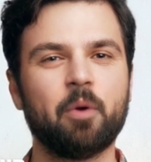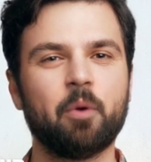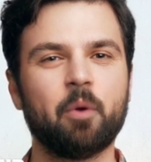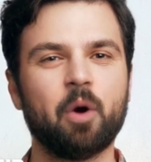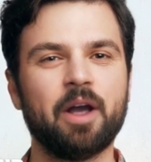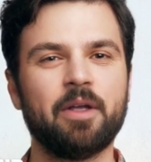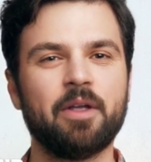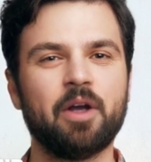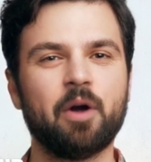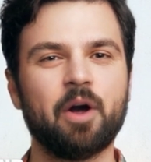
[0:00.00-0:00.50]

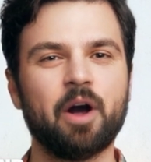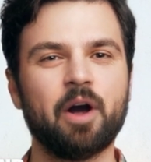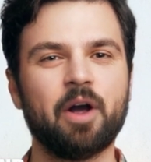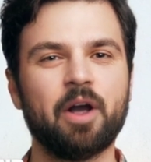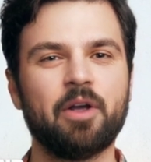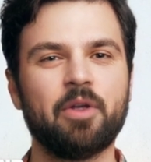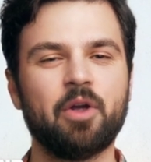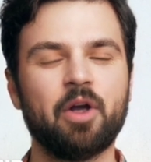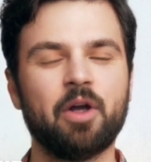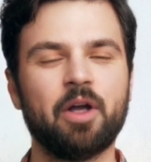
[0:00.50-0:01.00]
While there are
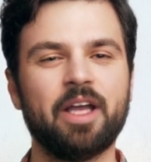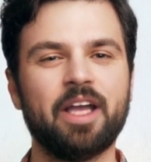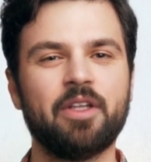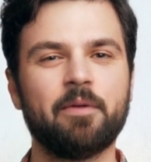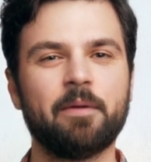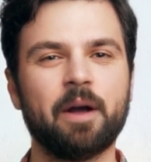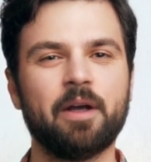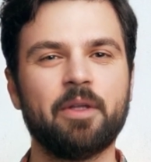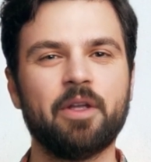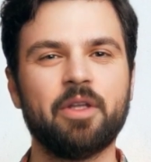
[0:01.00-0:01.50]

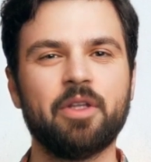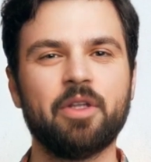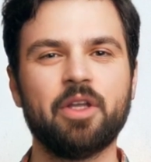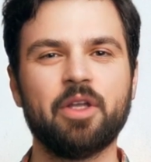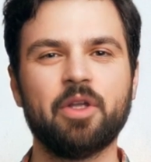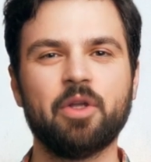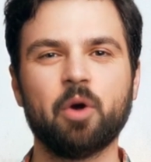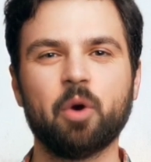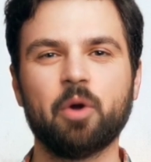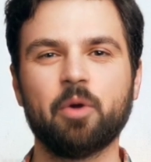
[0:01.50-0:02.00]
alternative methods
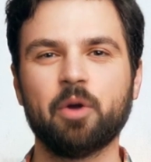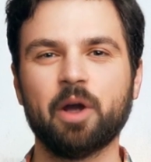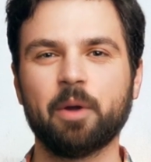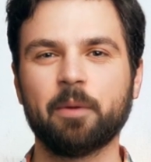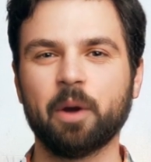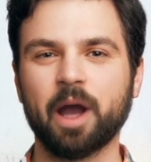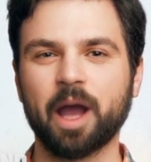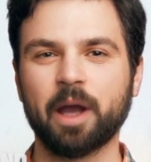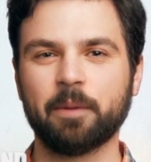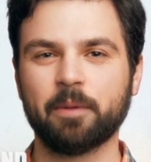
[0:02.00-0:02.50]
to soldering
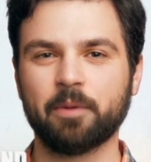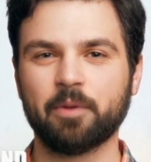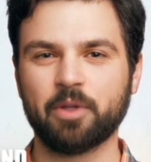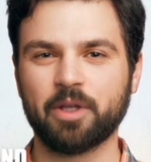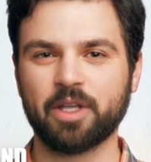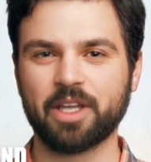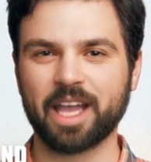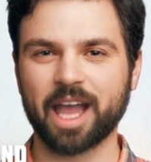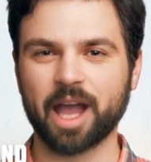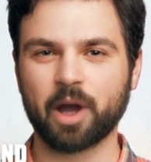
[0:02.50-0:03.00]
pipes for
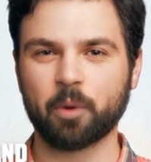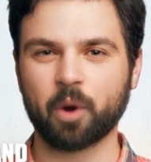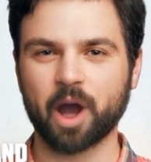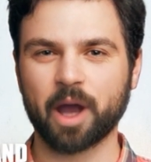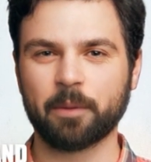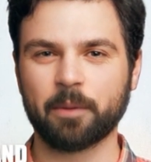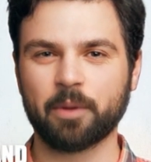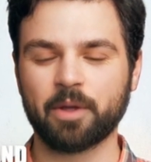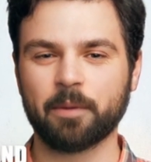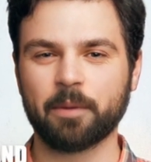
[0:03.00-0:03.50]

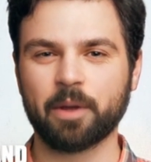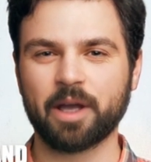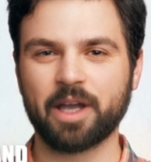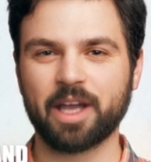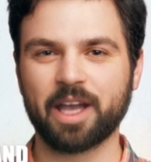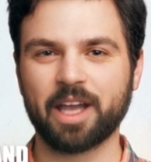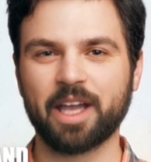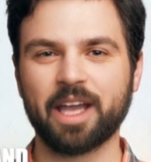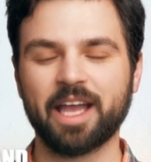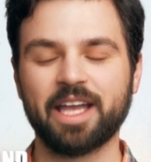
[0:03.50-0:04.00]
DIY plumbing,
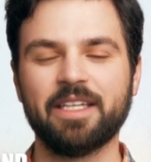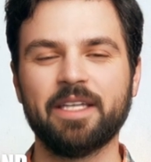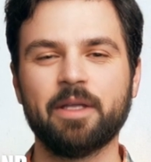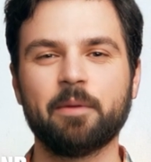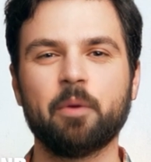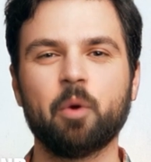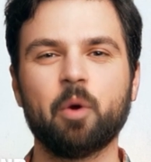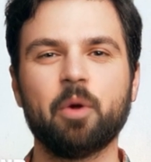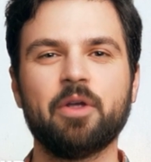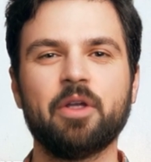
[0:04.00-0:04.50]
it's
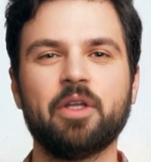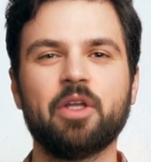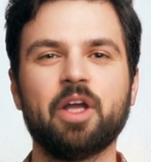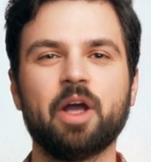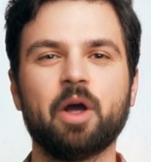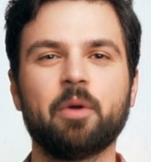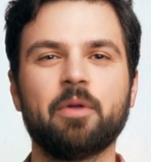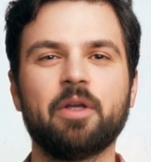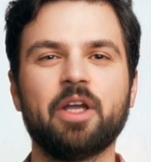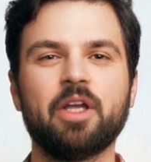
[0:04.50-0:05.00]
important to
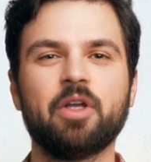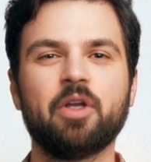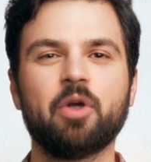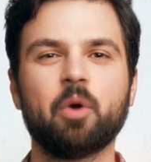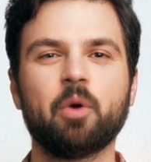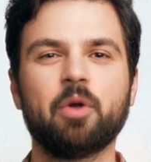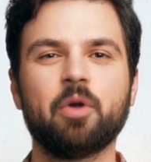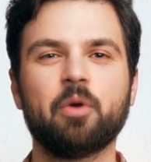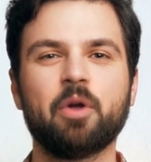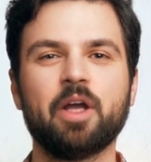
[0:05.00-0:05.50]
note that
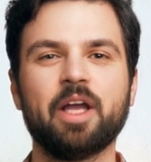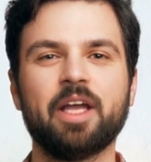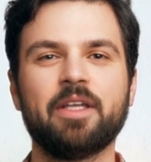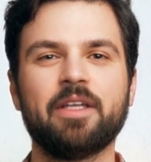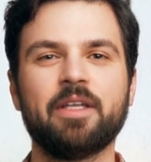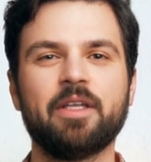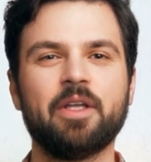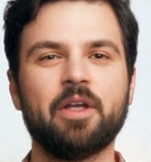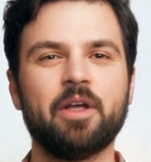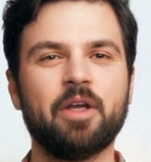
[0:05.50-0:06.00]
soldering
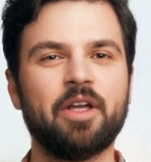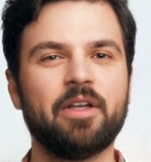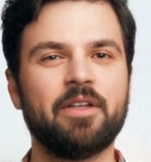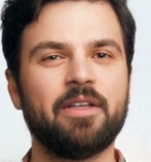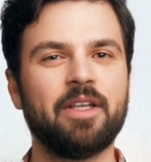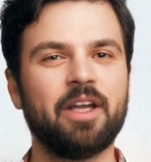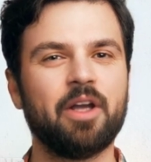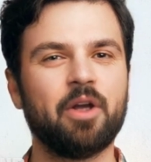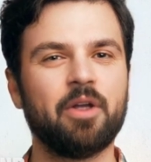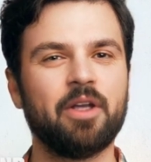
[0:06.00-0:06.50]
is still
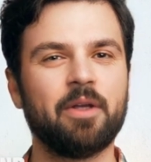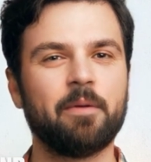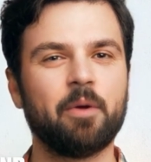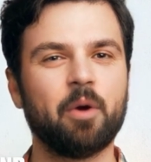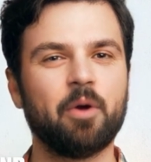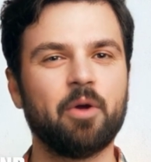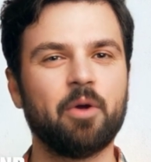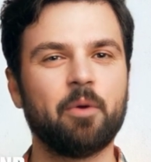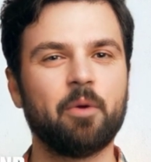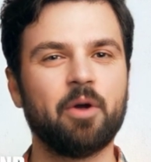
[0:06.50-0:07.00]
considered the
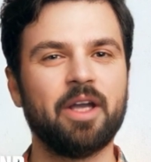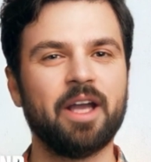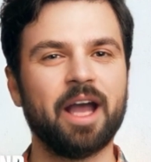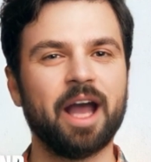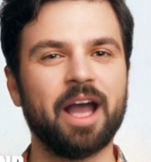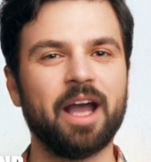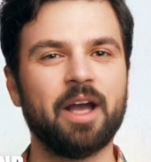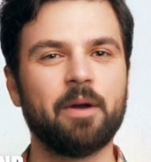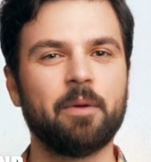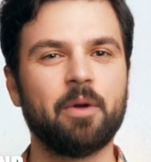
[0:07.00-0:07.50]
most
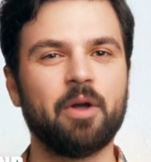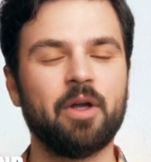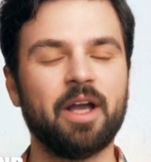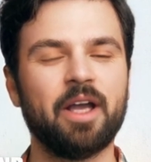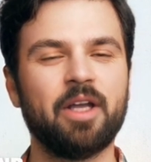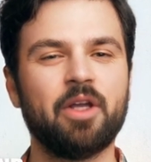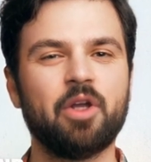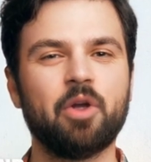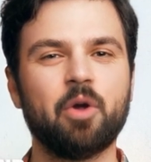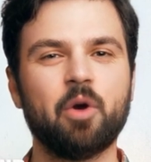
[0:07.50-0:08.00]
reliable
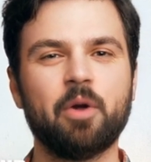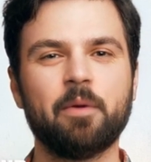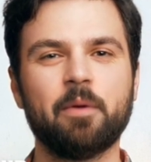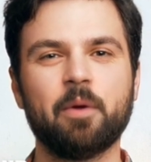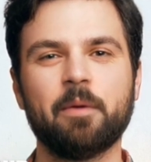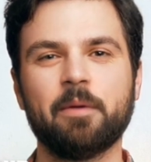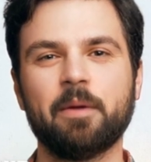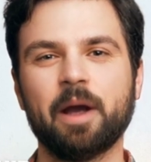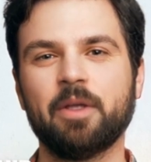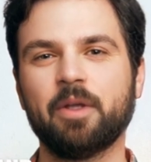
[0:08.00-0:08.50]
and
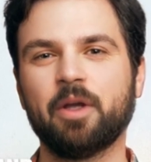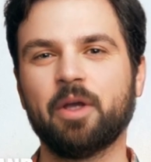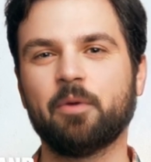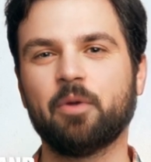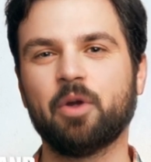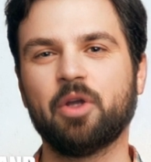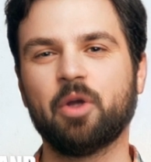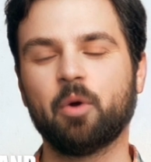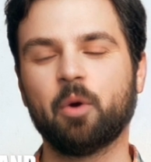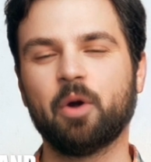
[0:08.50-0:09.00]
durable method
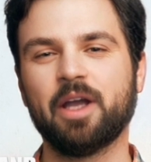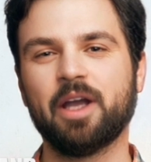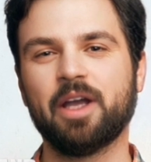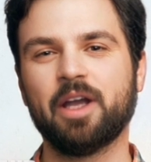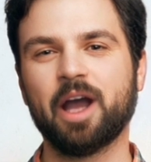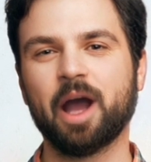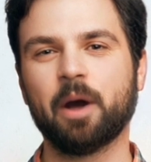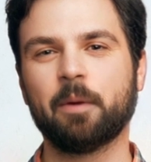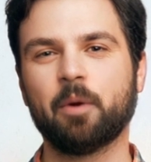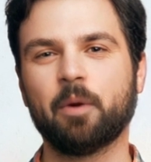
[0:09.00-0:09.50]
for joining
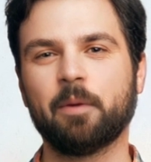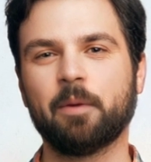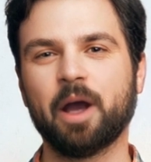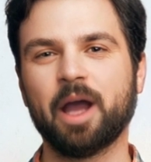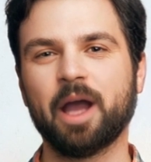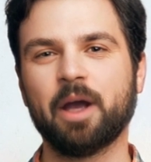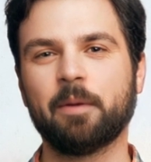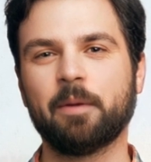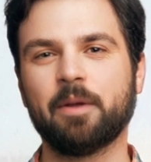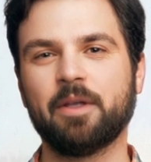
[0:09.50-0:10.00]
copper
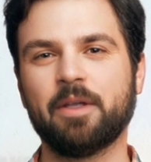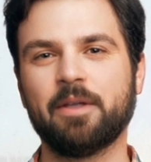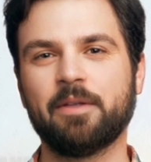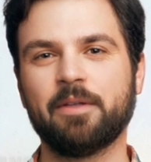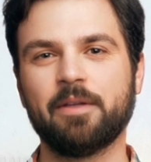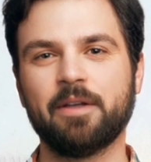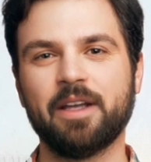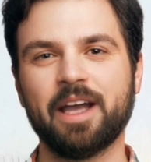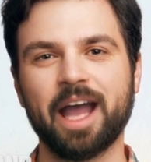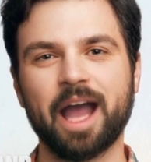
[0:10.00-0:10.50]
pipes.
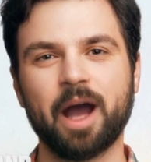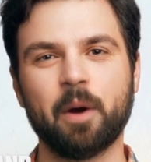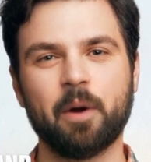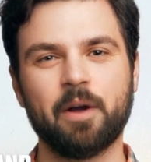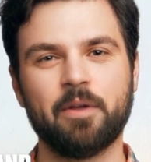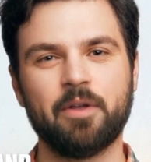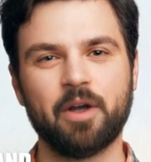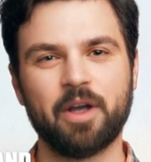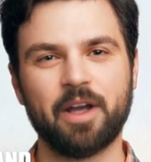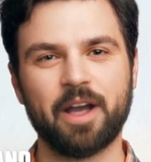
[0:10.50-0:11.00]

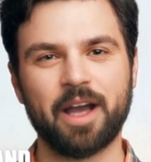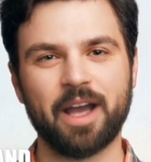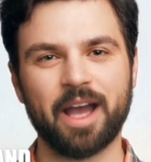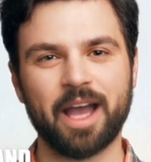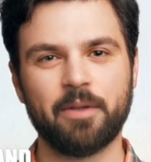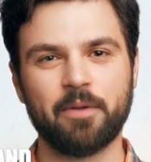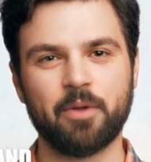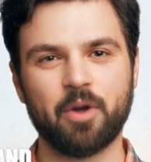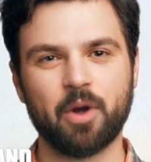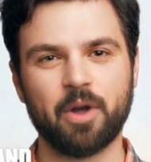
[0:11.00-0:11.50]
However,
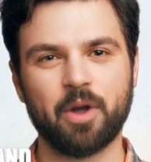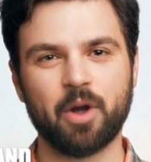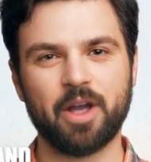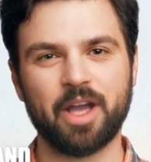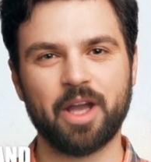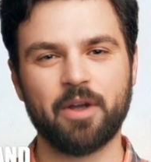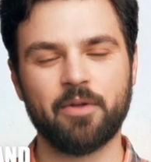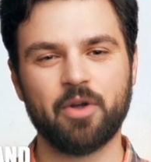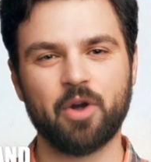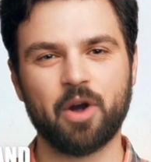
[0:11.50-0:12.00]
if you're
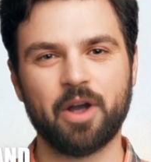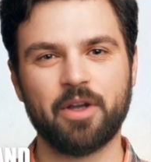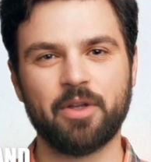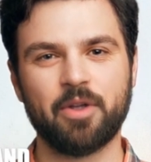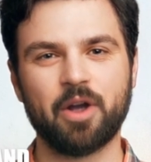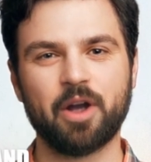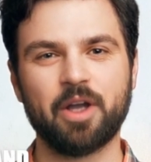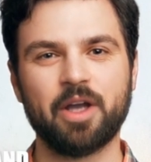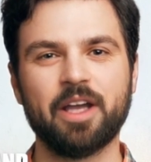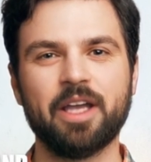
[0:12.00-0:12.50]
looking for
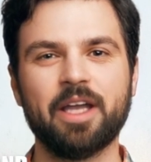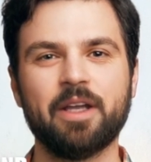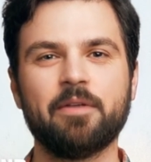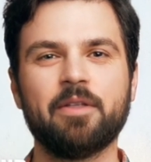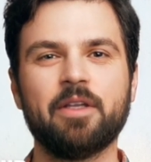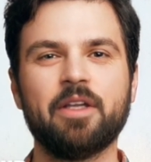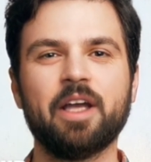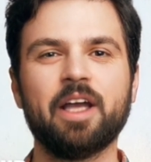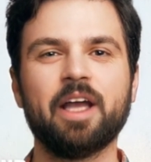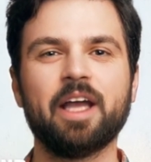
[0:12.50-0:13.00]

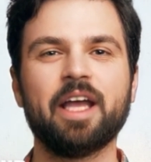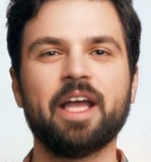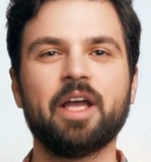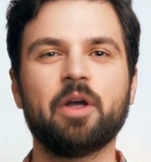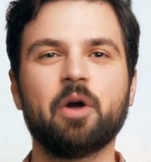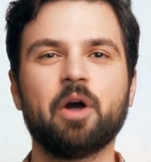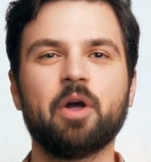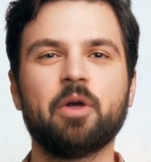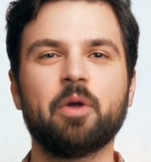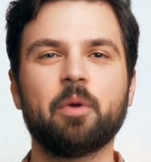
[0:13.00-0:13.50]
alternatives,
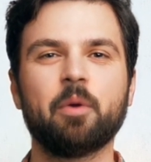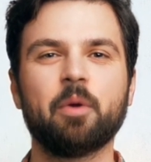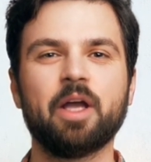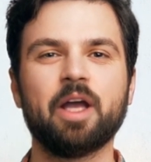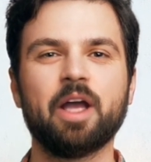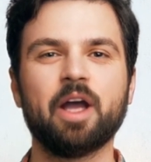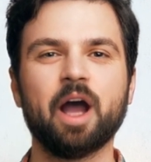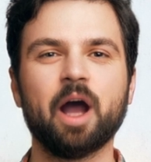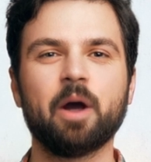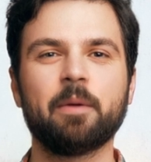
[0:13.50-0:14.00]
here are
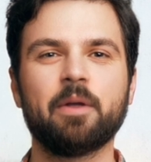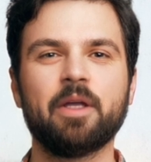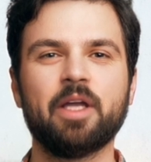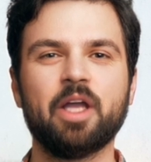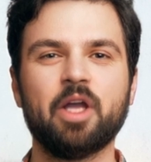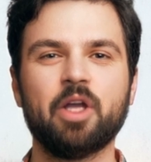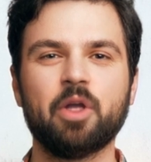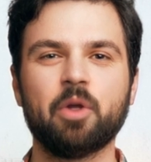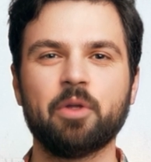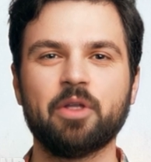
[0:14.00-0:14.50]
3
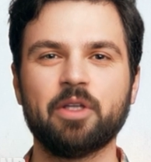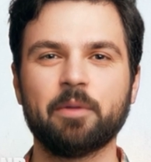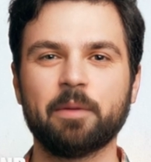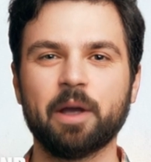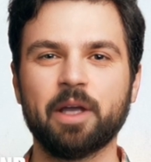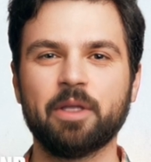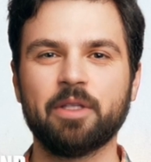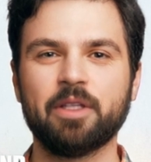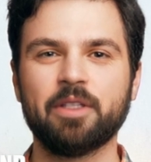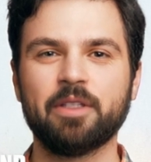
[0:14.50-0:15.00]
commonly used
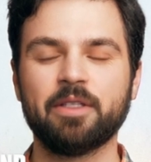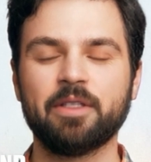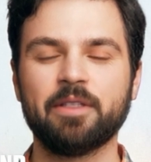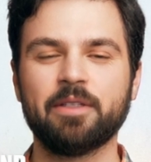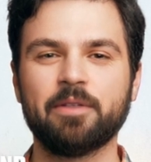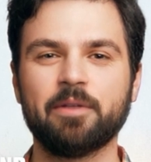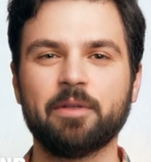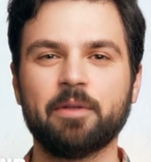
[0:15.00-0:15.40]
methods.